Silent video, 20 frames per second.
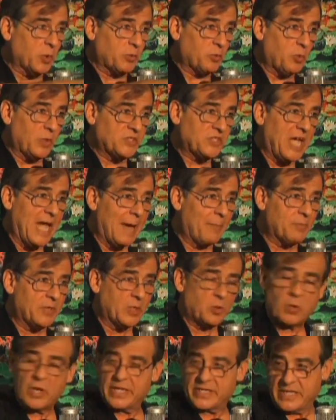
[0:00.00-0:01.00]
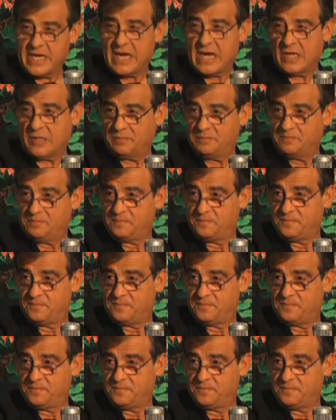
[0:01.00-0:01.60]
with what's happening right now?